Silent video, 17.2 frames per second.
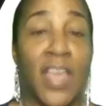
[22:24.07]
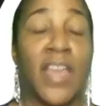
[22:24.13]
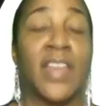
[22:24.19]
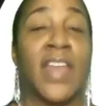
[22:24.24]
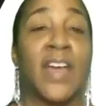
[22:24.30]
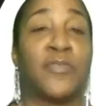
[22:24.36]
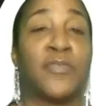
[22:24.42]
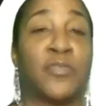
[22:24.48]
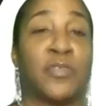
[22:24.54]
And
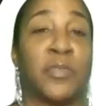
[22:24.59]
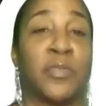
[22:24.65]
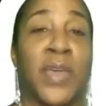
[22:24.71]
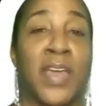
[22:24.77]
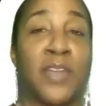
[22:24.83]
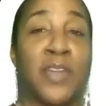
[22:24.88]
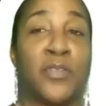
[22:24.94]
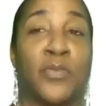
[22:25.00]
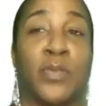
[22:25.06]
after the
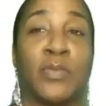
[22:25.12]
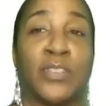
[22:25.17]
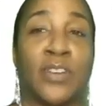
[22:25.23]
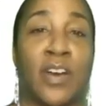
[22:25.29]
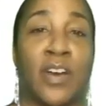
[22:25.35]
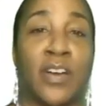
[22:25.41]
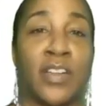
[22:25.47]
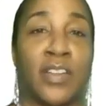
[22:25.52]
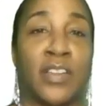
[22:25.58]
panel, we were
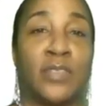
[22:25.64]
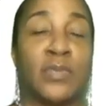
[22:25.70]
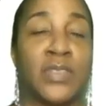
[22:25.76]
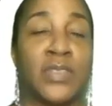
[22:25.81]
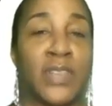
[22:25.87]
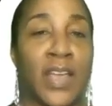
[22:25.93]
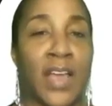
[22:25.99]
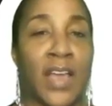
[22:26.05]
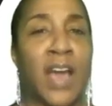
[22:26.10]
talking. He
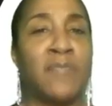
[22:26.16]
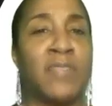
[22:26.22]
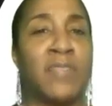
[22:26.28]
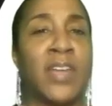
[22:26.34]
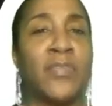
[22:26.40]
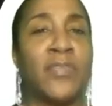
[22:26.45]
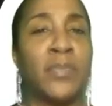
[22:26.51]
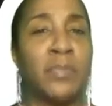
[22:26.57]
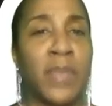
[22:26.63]
was like, I've
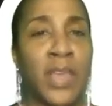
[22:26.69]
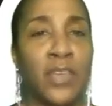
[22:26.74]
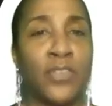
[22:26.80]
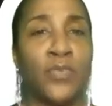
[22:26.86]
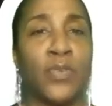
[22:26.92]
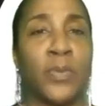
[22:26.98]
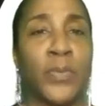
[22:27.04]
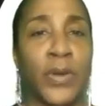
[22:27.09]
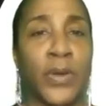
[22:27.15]
never met
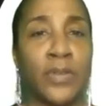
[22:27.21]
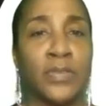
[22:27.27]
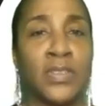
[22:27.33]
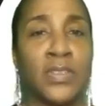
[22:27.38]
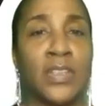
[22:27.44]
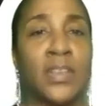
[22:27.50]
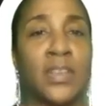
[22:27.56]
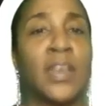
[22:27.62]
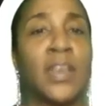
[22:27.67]
you in
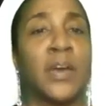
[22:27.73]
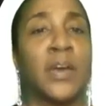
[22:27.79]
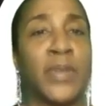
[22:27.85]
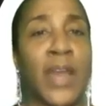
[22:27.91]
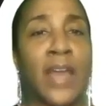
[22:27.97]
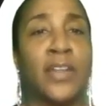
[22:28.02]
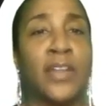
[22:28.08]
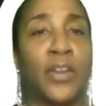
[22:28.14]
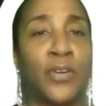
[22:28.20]
person,
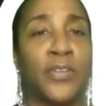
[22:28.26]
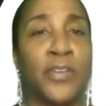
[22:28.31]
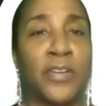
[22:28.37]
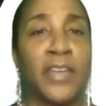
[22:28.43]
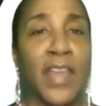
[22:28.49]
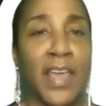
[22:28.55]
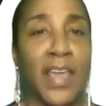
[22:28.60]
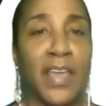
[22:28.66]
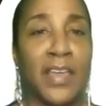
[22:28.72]
but I know your
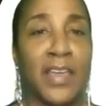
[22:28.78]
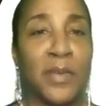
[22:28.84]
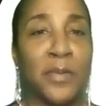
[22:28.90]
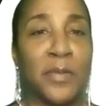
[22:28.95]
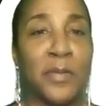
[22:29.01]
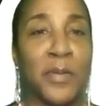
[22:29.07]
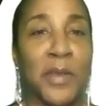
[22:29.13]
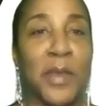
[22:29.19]
name.